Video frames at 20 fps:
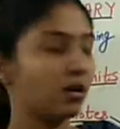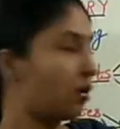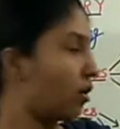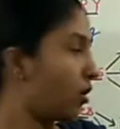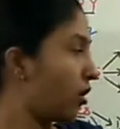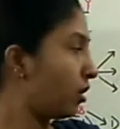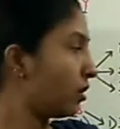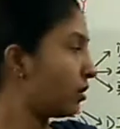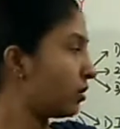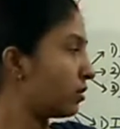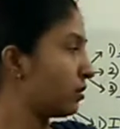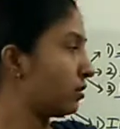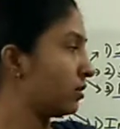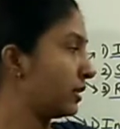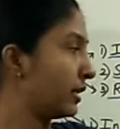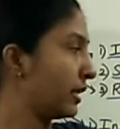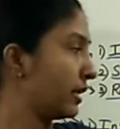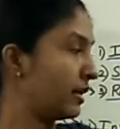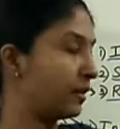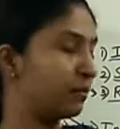or
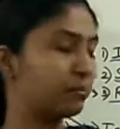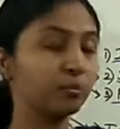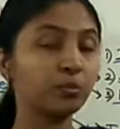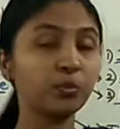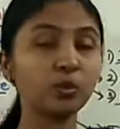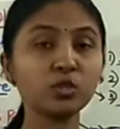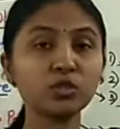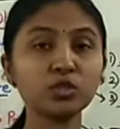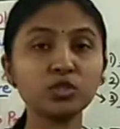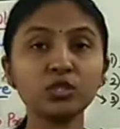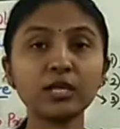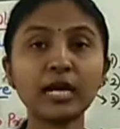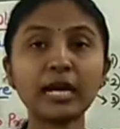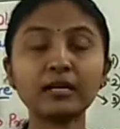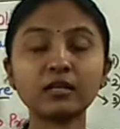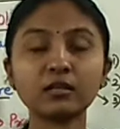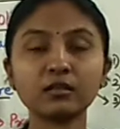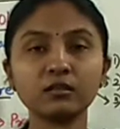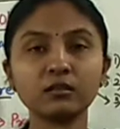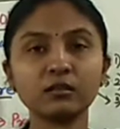they push
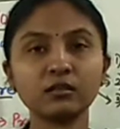that